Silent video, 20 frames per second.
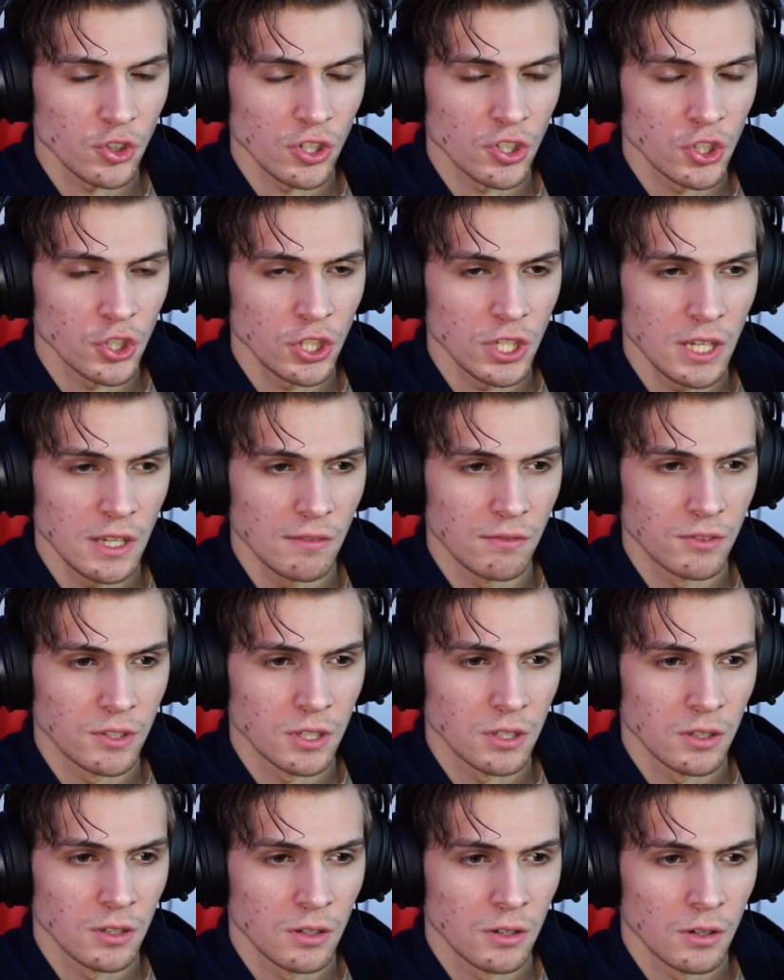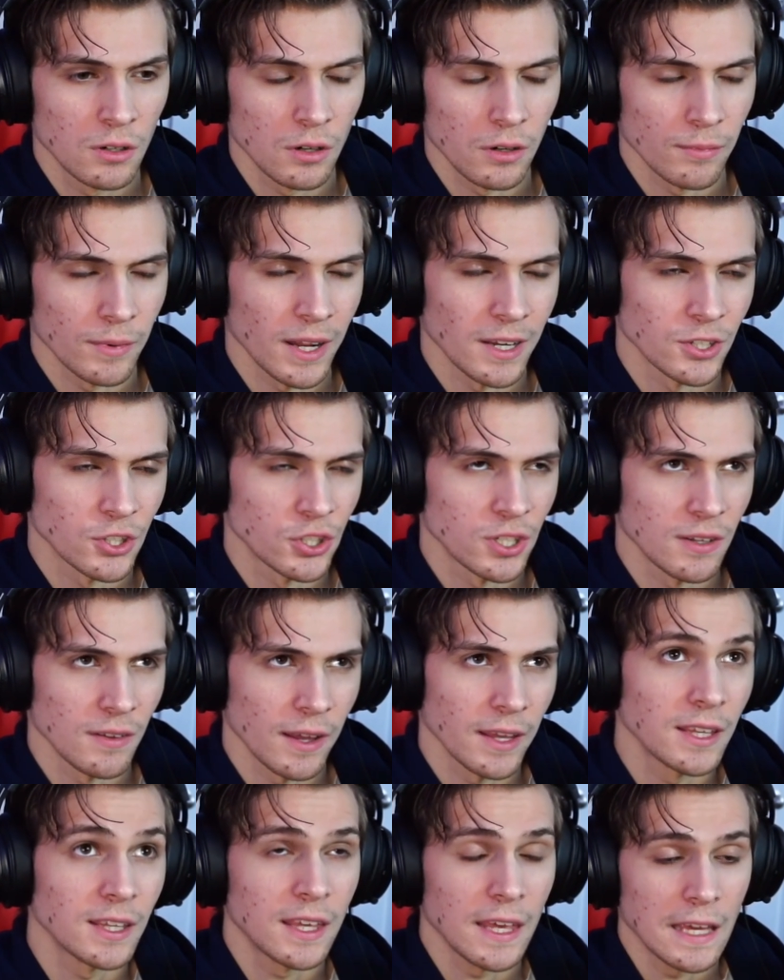achieved, or not achieved,
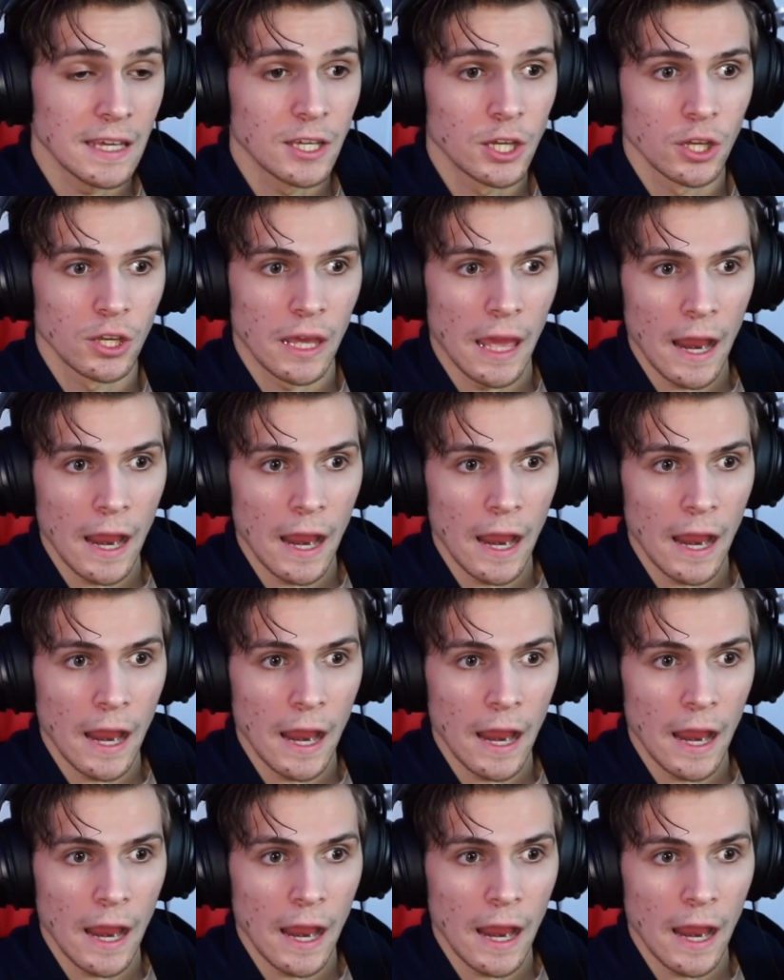he